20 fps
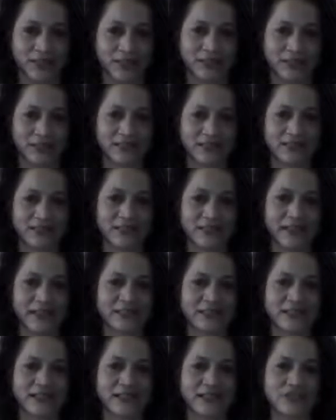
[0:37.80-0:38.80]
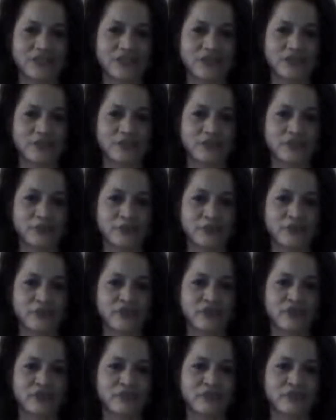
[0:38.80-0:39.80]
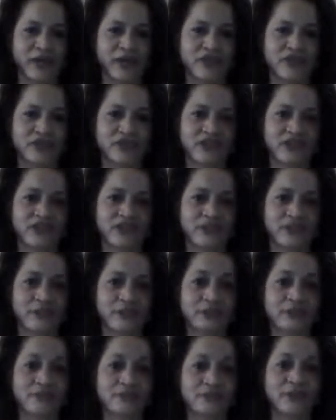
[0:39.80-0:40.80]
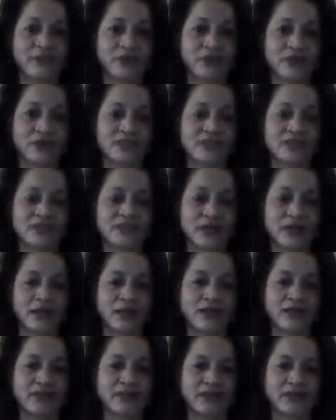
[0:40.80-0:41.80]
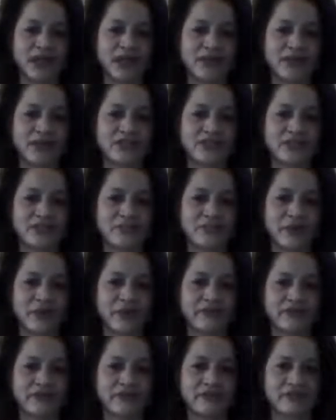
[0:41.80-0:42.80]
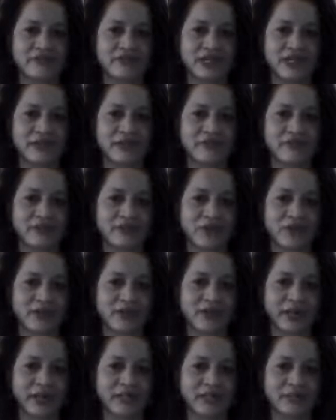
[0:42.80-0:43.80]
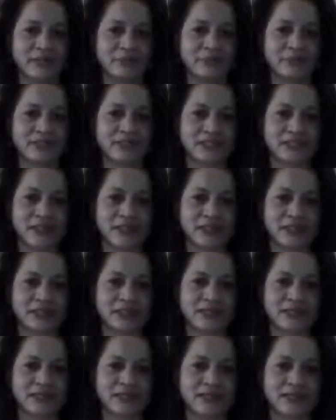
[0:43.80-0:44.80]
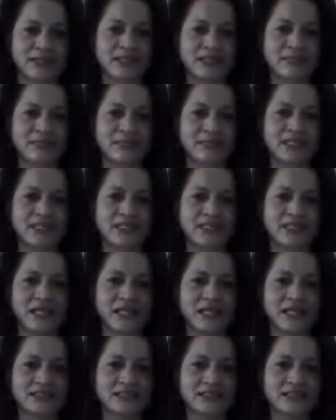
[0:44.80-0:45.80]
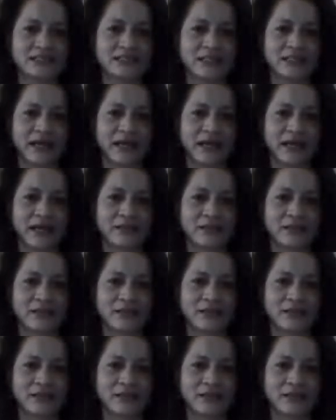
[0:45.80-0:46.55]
This legislation was proposed by Johnson in response to a national poverty rate of around 19%. The speech led